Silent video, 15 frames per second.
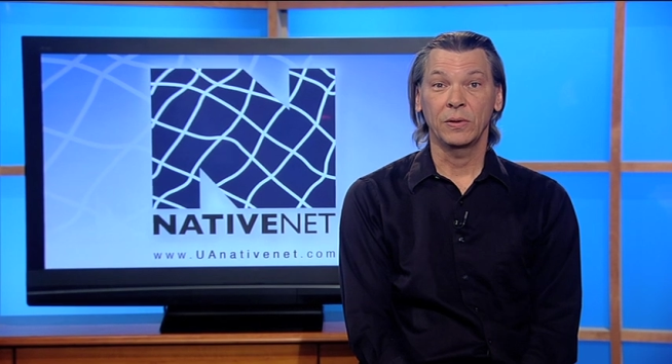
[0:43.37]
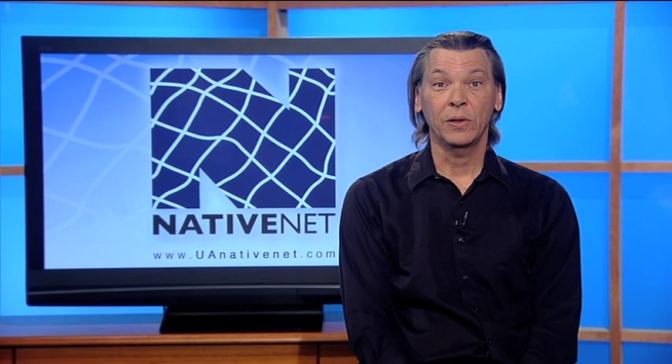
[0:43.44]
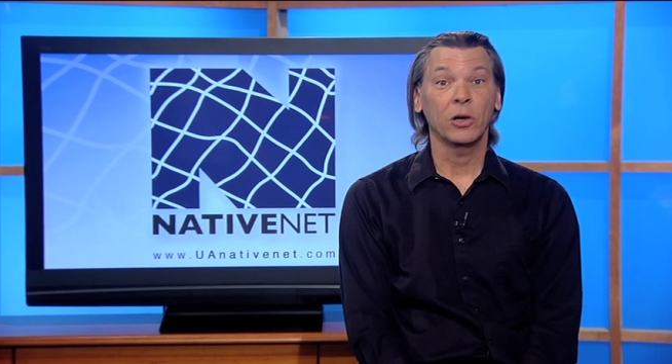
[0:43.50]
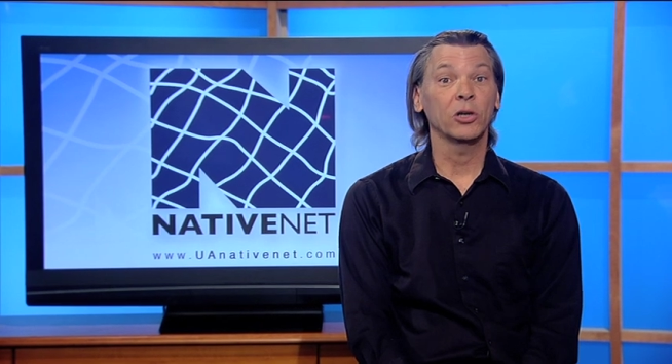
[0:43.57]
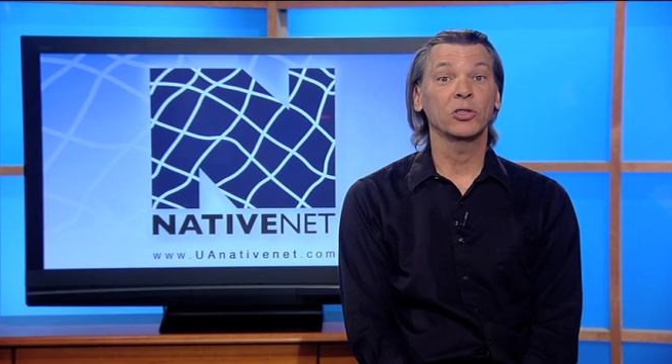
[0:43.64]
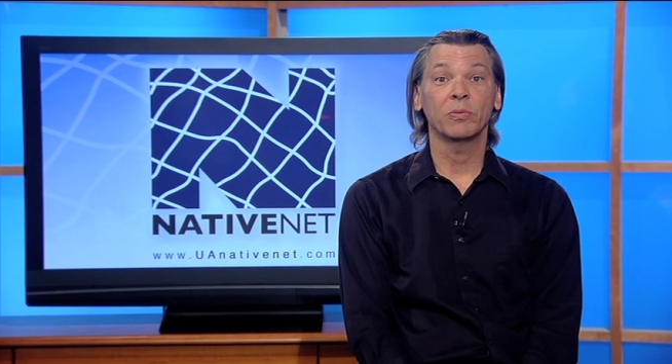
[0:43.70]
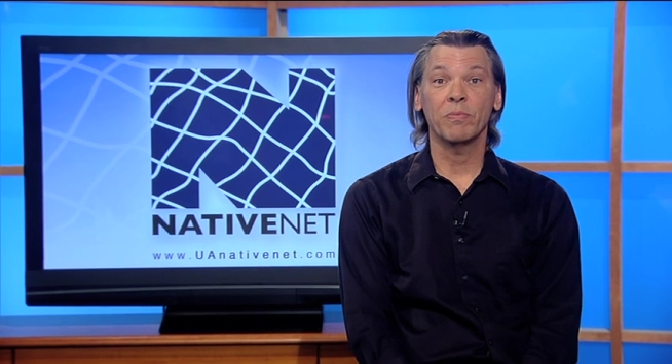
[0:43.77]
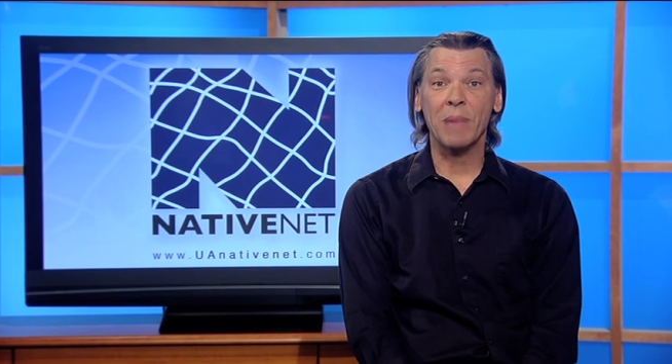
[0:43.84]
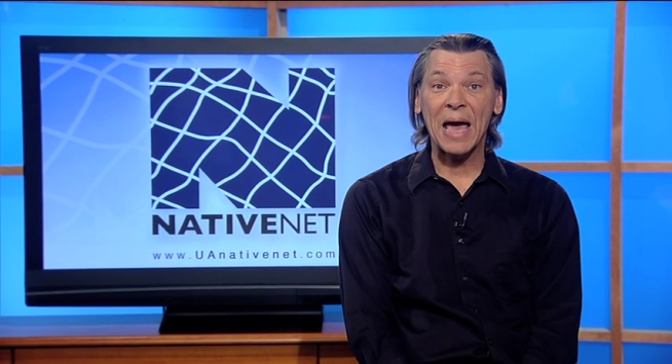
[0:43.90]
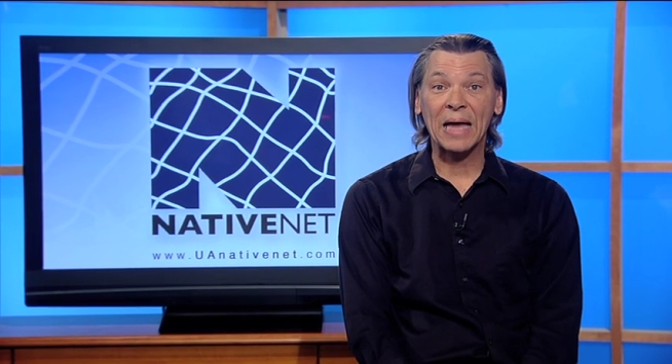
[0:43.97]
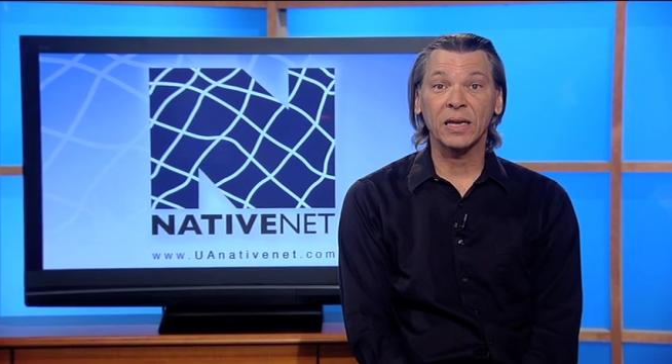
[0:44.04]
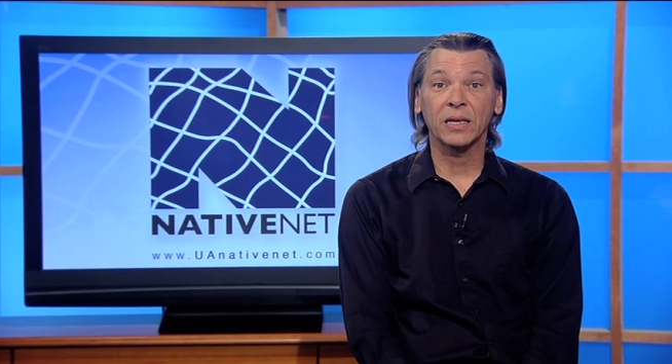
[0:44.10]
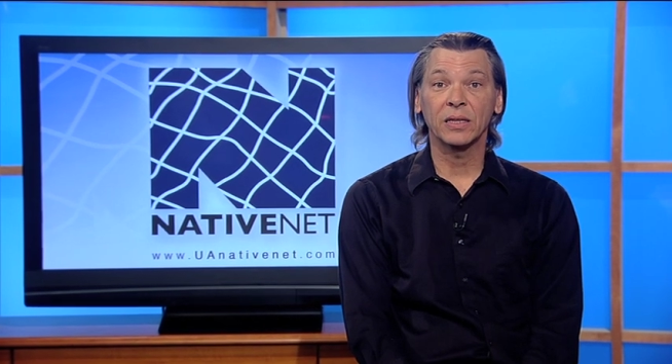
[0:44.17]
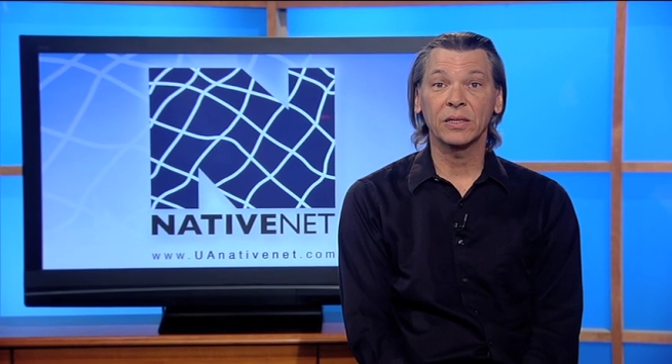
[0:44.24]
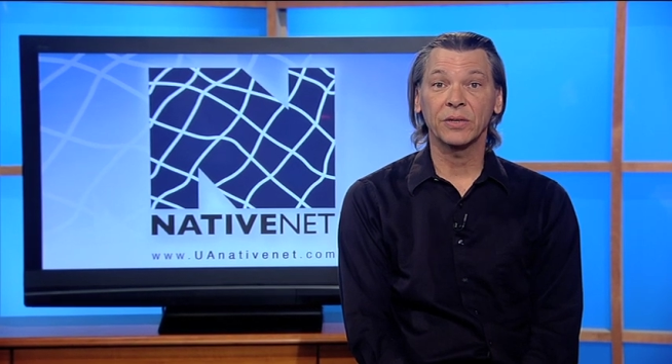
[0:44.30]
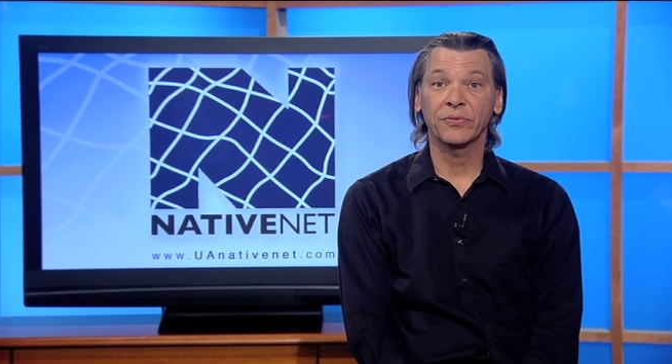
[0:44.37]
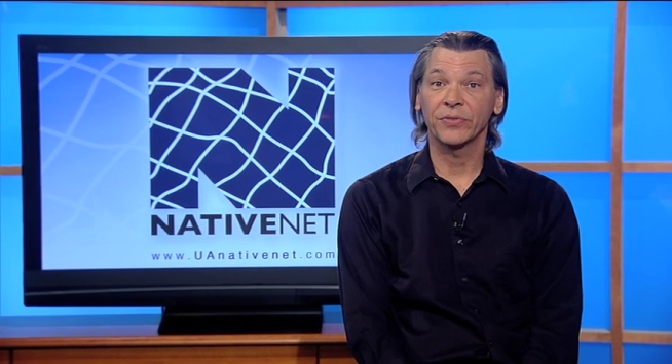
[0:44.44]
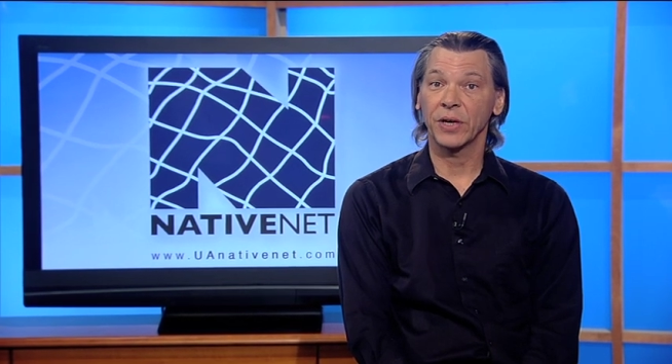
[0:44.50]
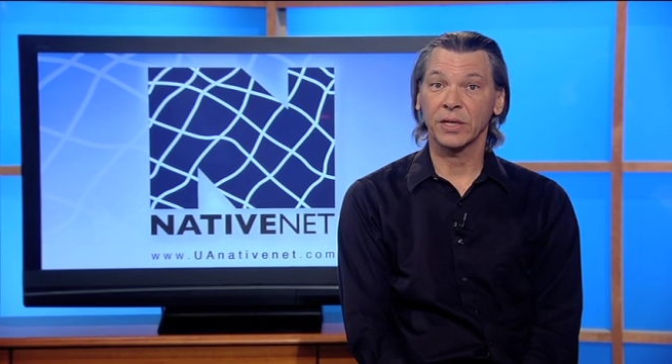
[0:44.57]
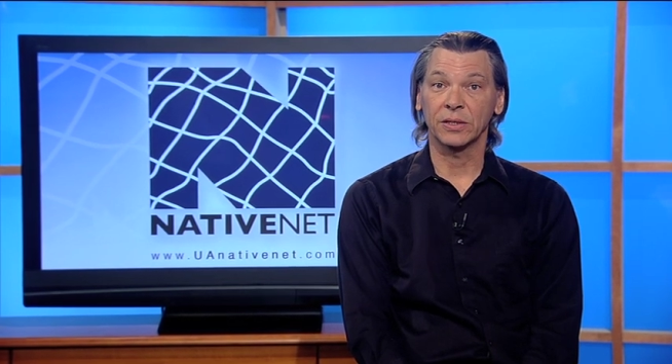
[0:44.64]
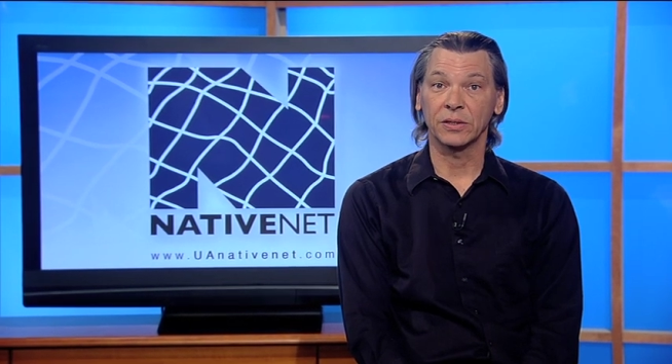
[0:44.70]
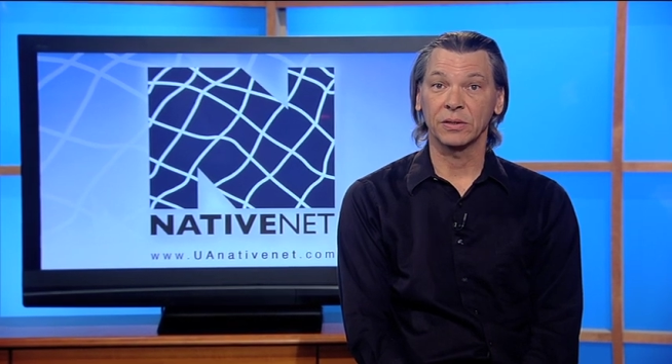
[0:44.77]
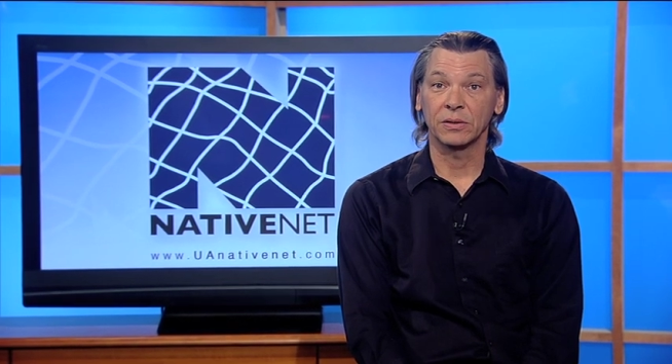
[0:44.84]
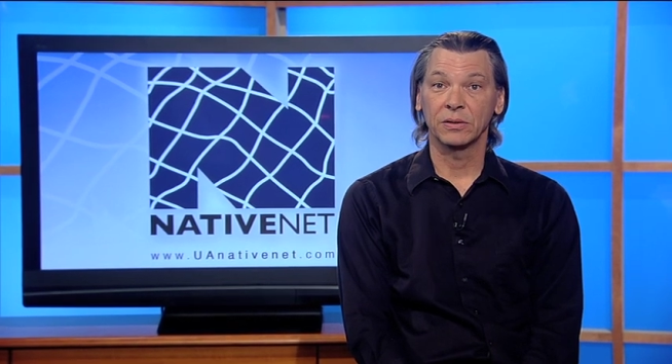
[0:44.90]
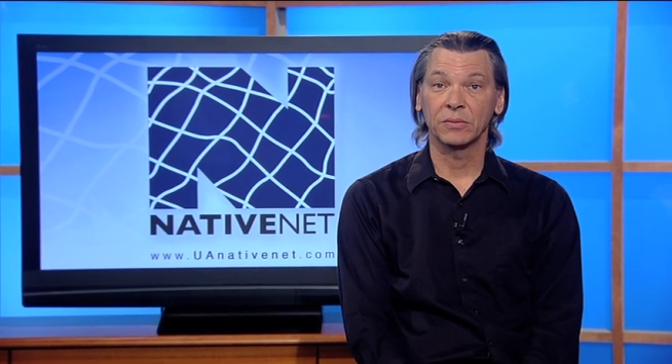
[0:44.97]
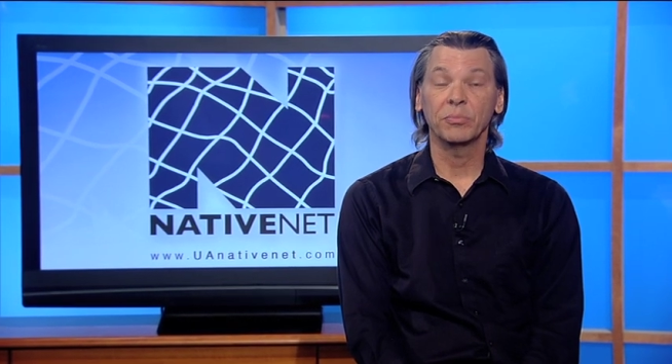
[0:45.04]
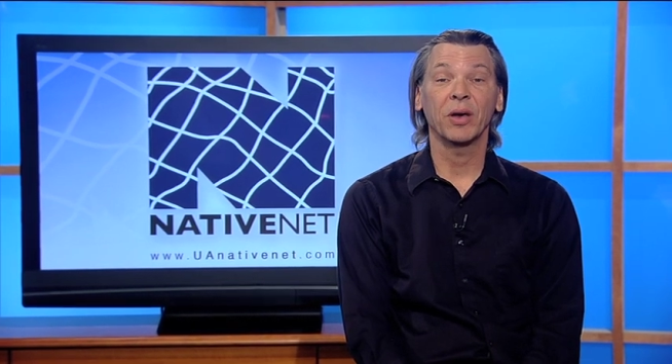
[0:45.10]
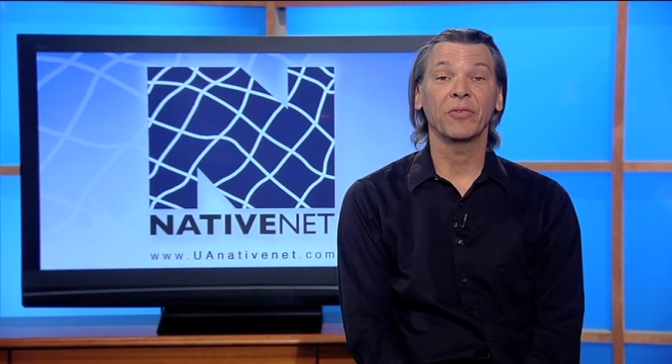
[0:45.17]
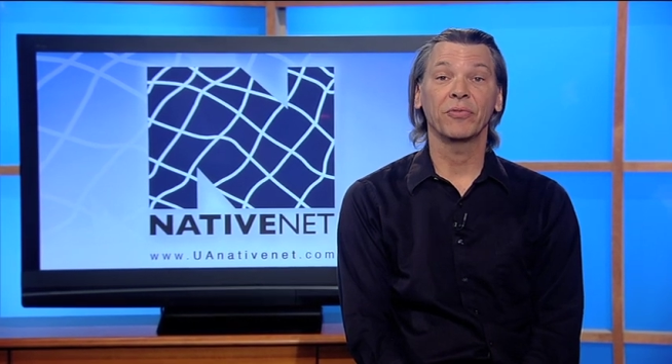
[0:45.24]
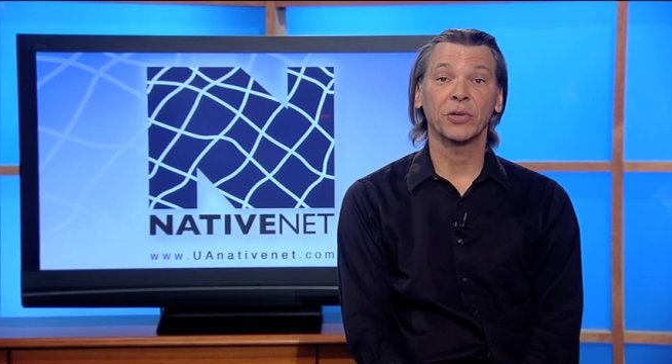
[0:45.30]
are dramatically affected
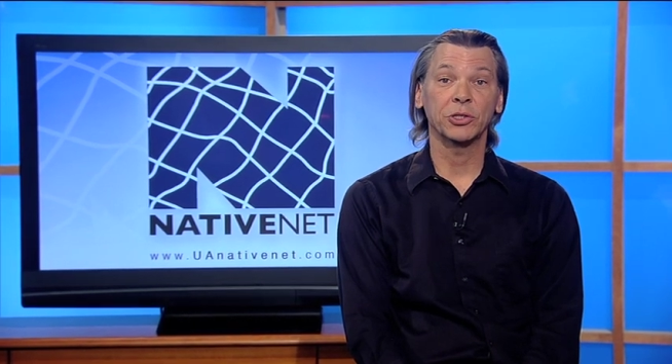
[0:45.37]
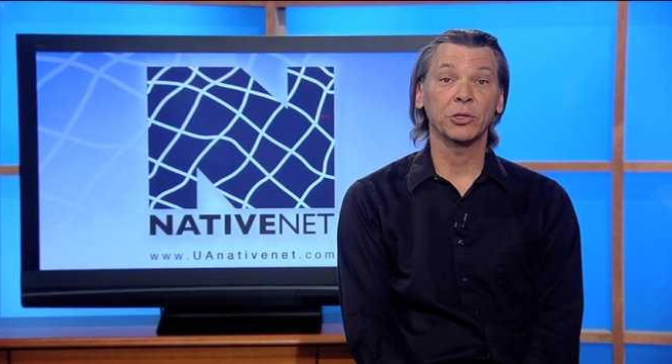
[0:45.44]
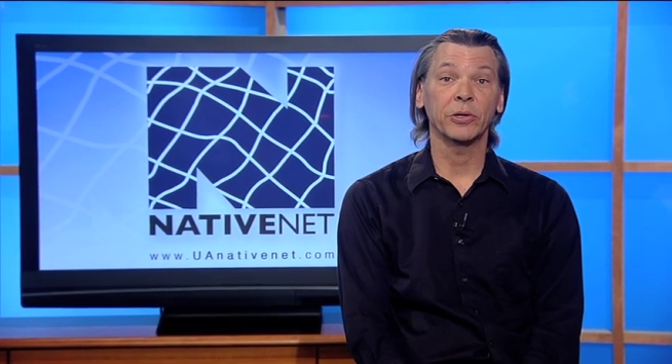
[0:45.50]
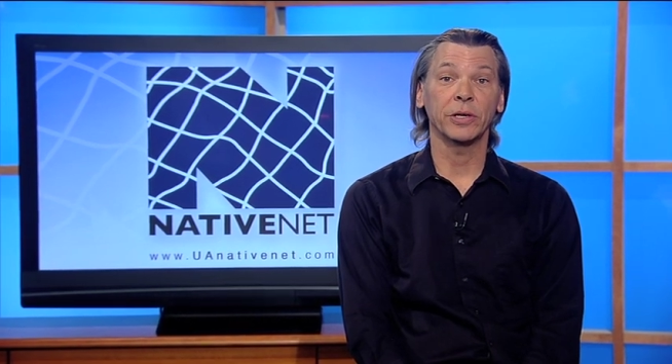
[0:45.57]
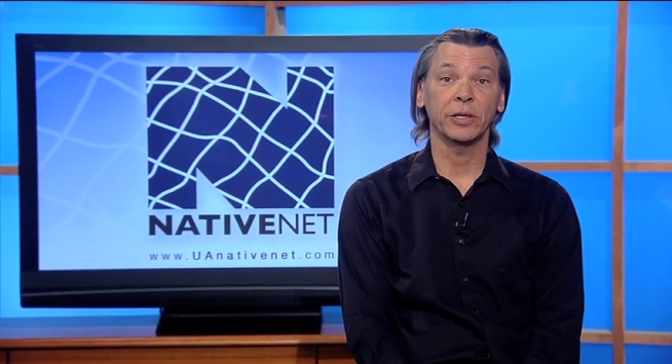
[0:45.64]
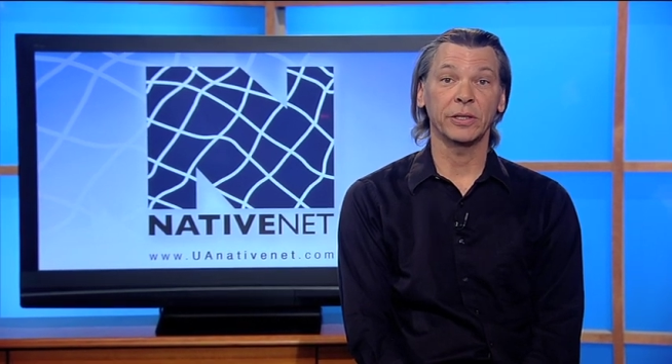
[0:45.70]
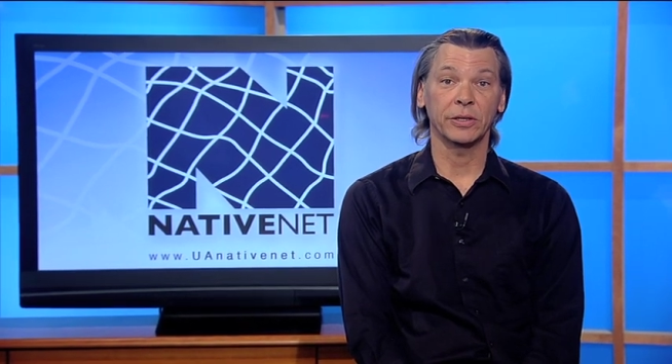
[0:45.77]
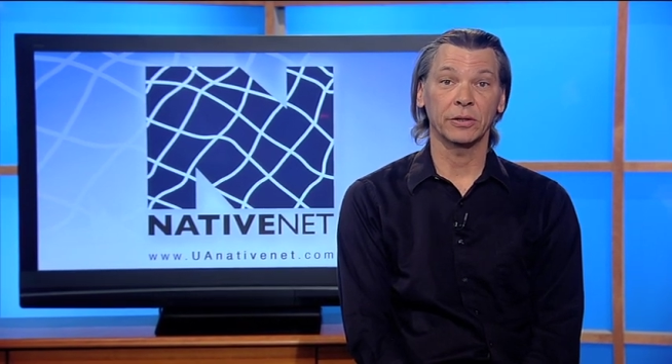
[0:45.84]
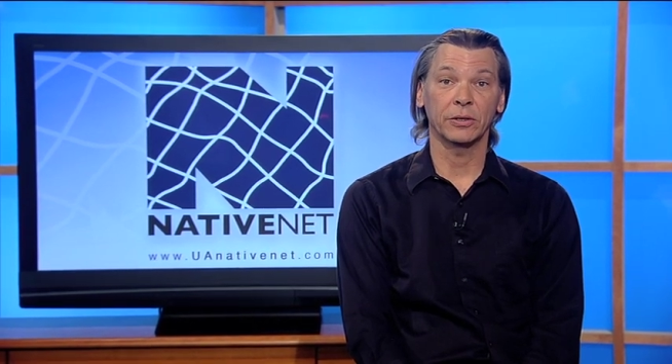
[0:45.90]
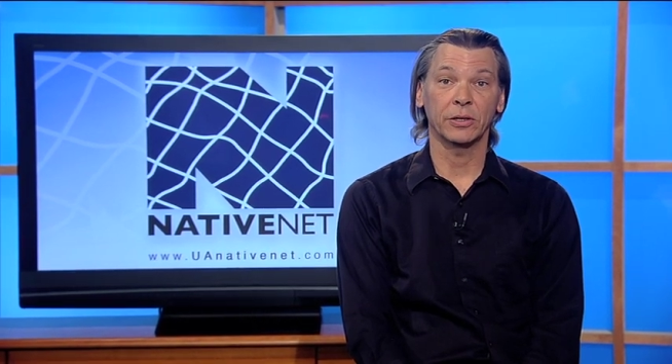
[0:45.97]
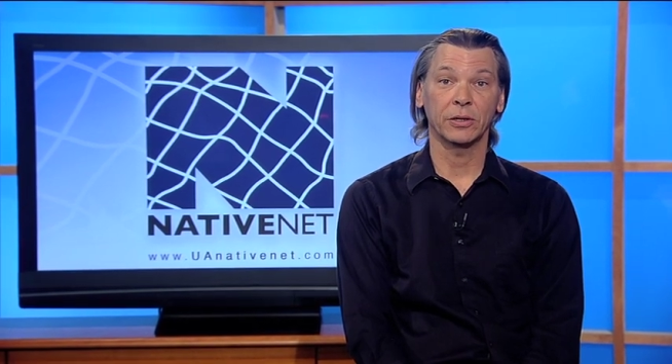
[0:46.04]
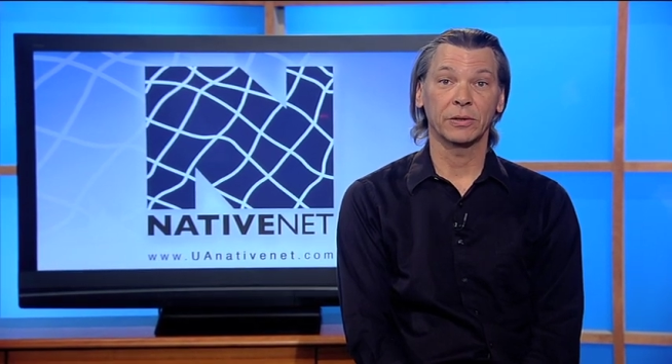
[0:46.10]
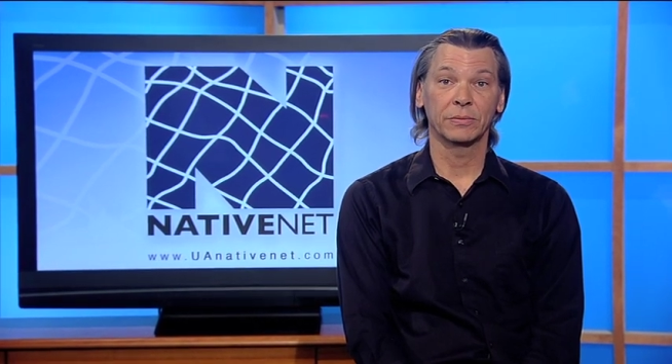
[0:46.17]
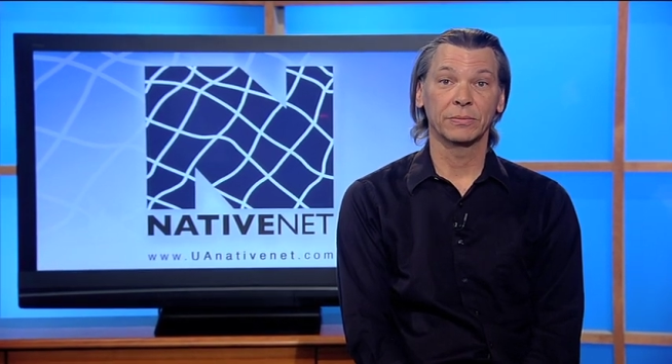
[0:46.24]
by federal Indian law.